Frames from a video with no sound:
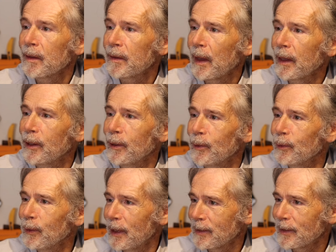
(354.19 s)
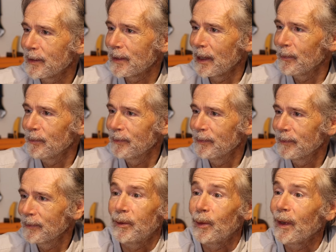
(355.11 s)
Thank you, Grace and Sam.
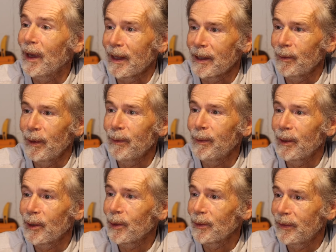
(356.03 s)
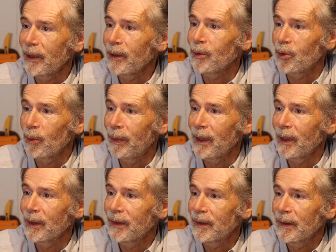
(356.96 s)
Together we will continue to
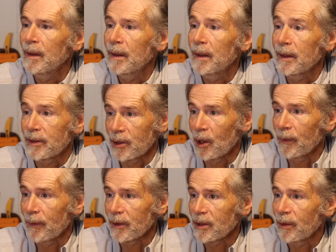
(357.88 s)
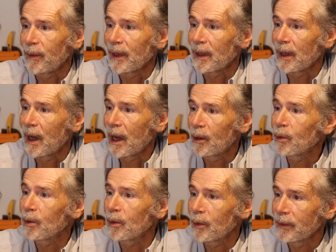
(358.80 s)
build a service where our
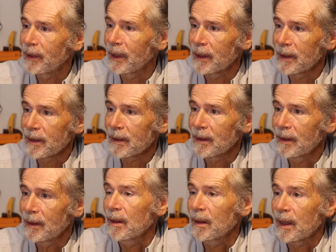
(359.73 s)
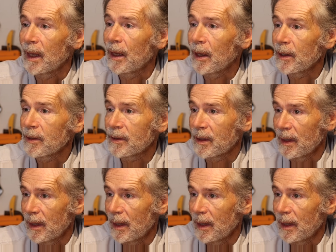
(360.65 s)
audience can ask